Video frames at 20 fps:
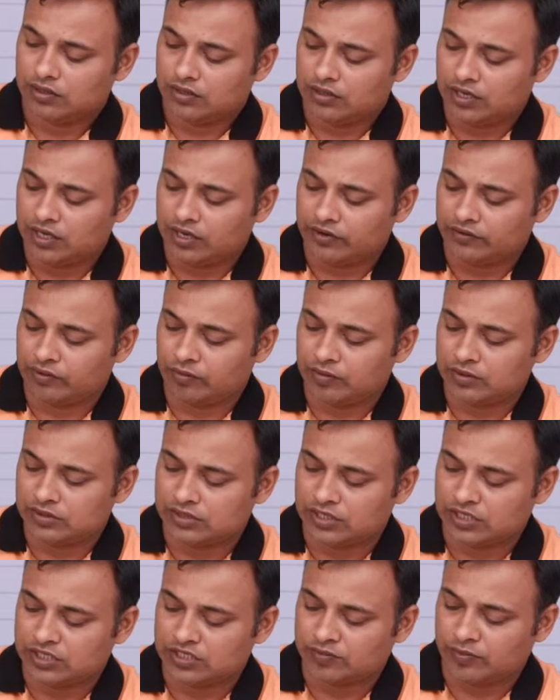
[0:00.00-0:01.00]
Here it will be
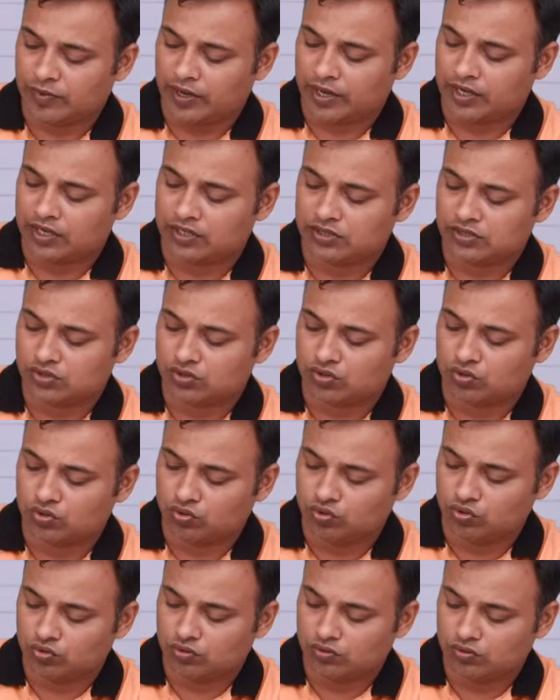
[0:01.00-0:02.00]
6 minus
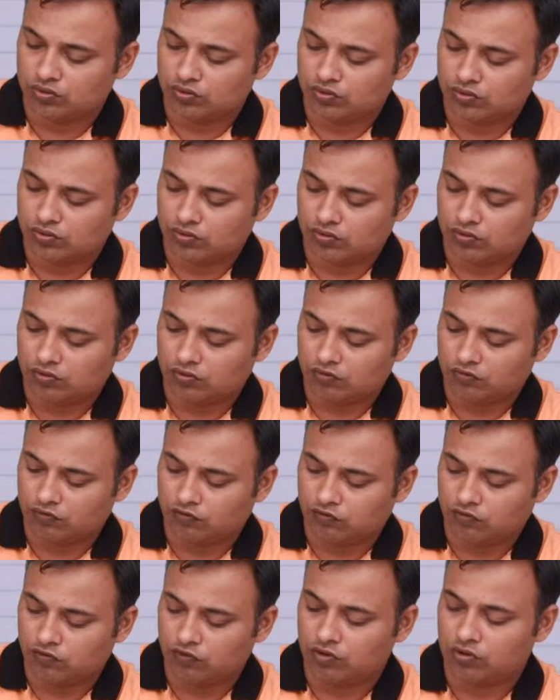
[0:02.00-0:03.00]
2,
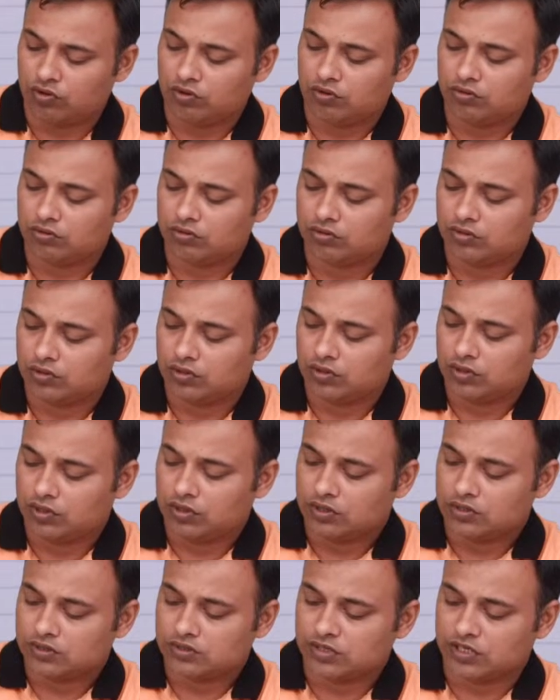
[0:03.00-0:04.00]
4,
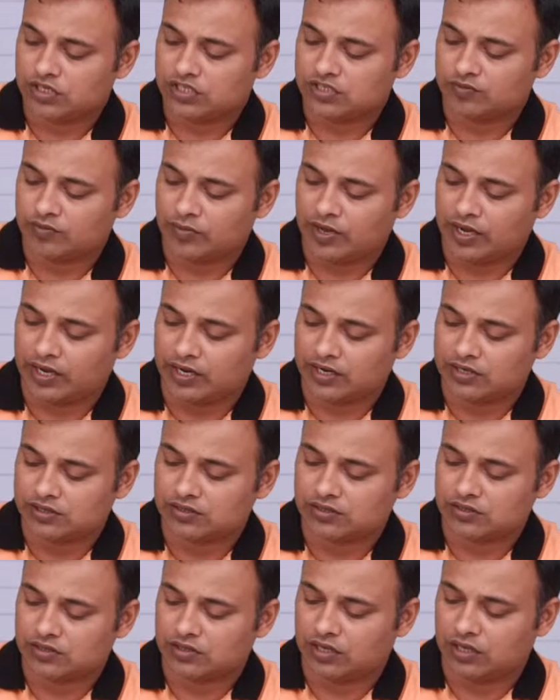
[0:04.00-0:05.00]
6
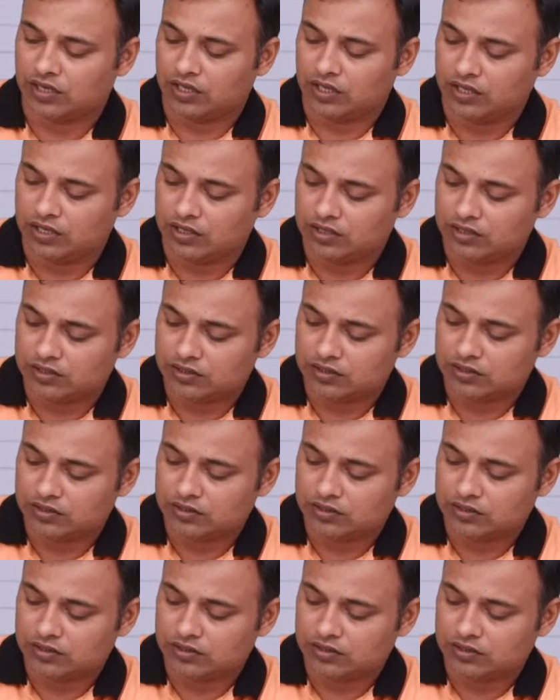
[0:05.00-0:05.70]
minus 3,